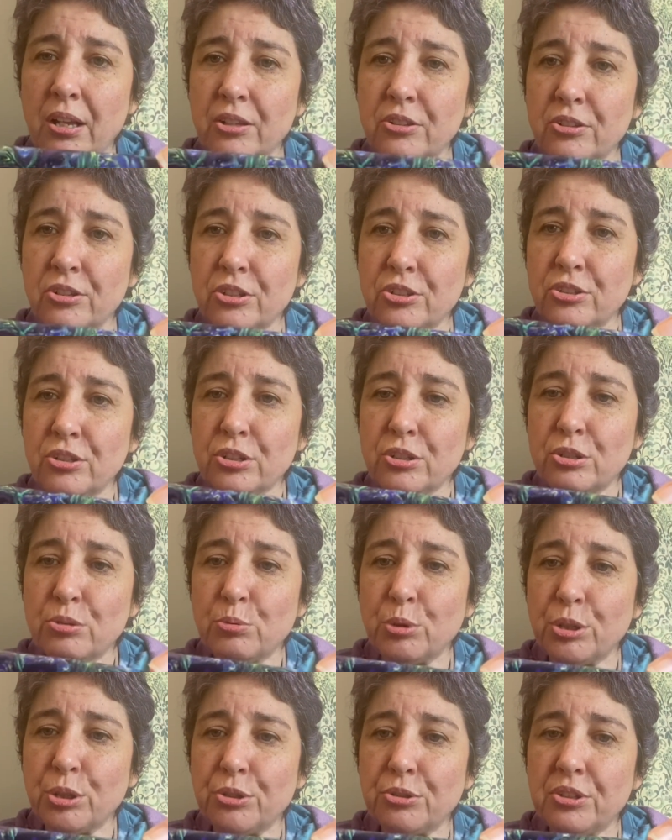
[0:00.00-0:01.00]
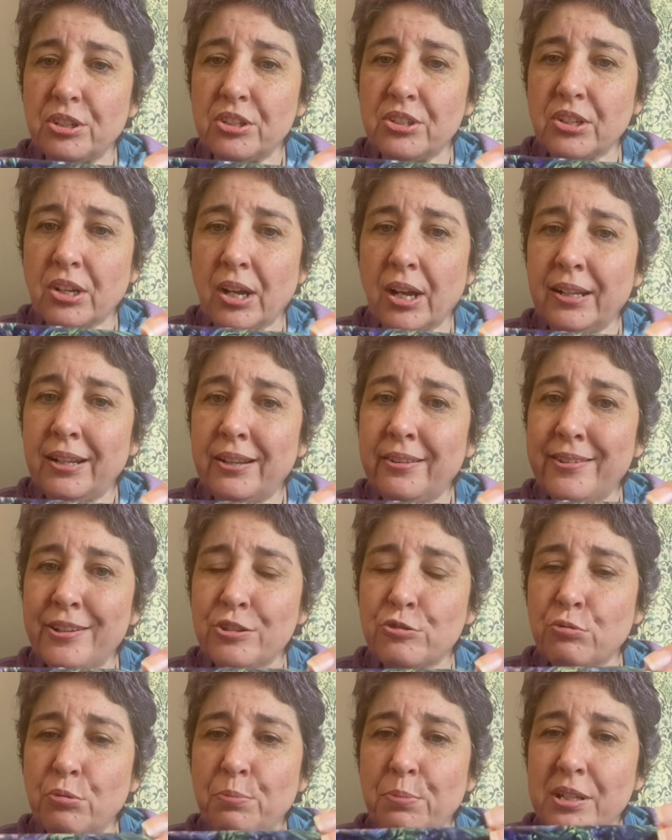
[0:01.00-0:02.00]
Just a swirl design, and
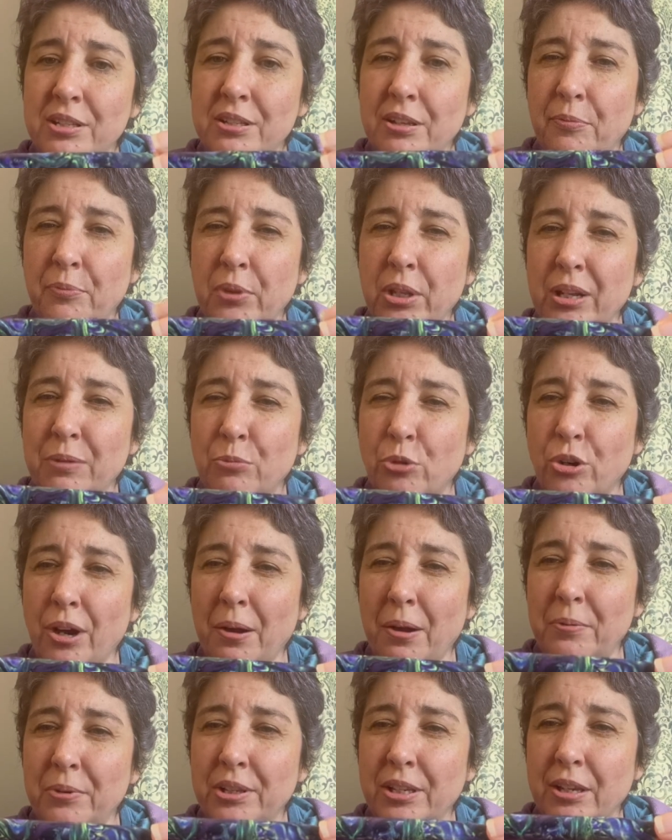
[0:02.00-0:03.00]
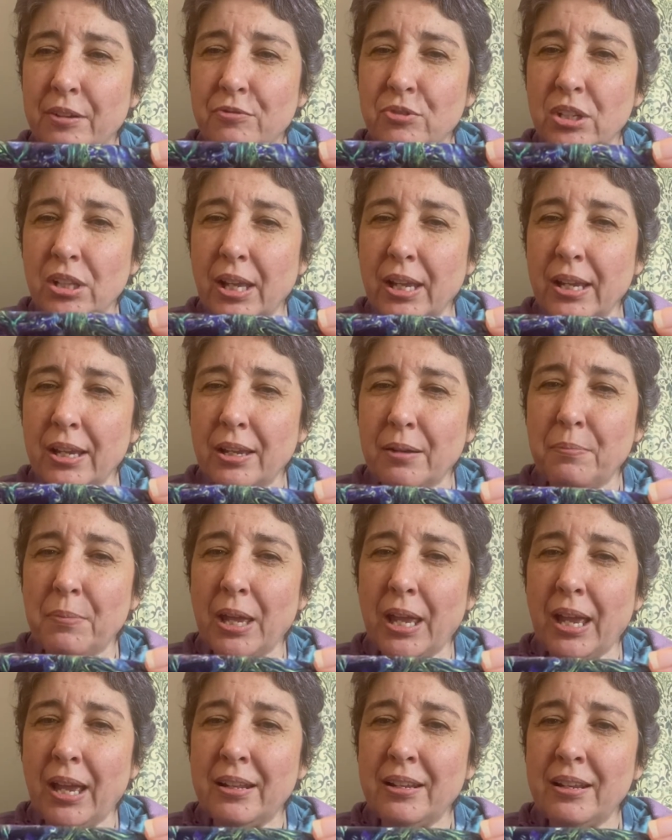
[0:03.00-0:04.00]
this would be something more I would give to like a
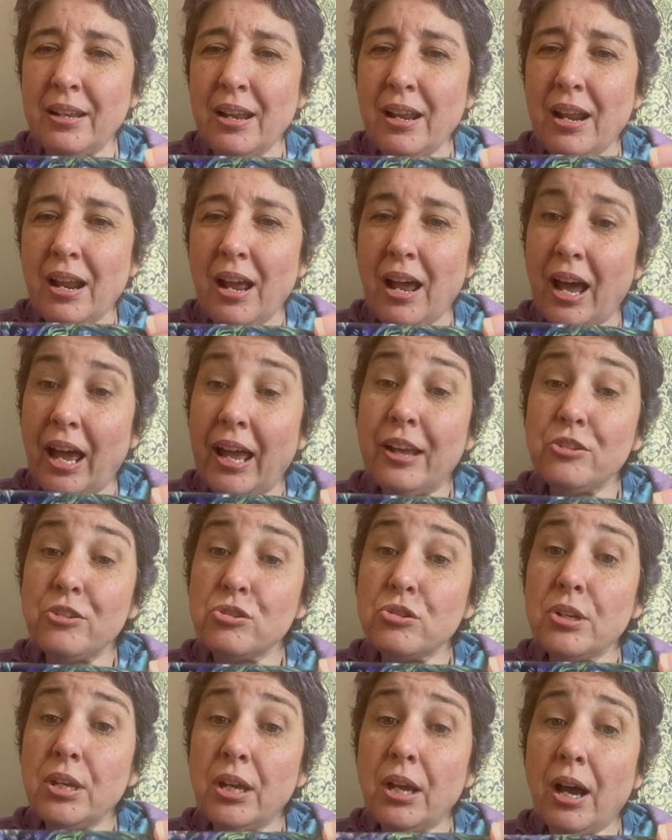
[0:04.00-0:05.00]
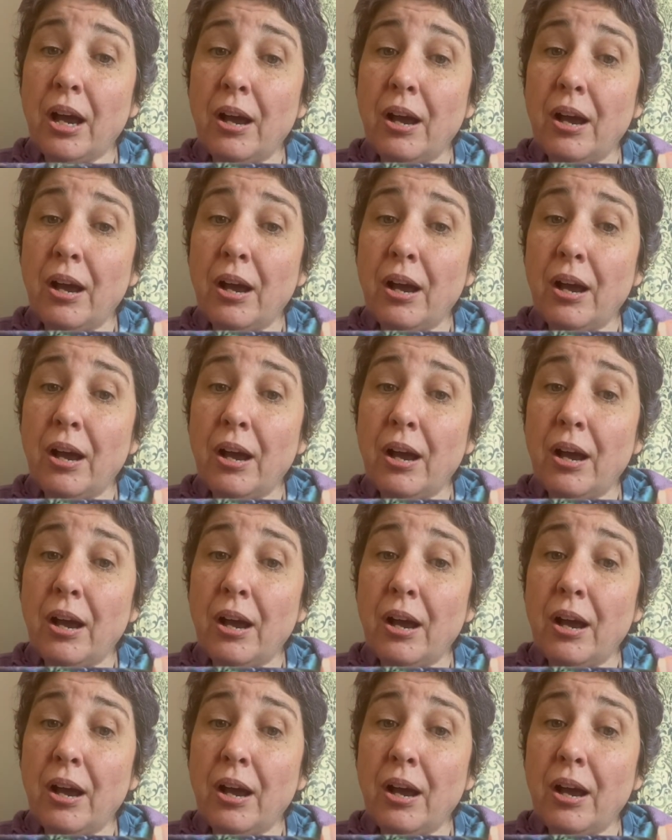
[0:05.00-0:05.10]
man. I actually